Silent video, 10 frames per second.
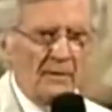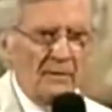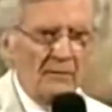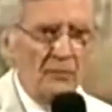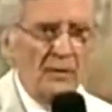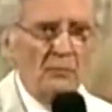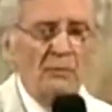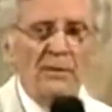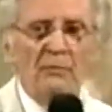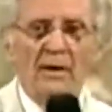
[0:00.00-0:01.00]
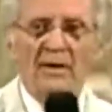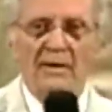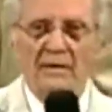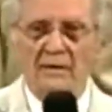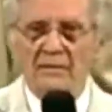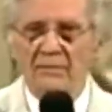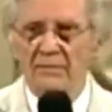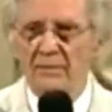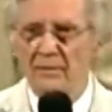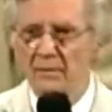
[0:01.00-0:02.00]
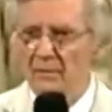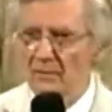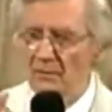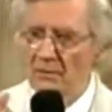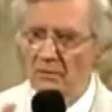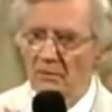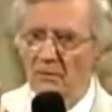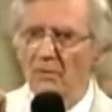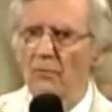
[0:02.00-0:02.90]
And we will be ready with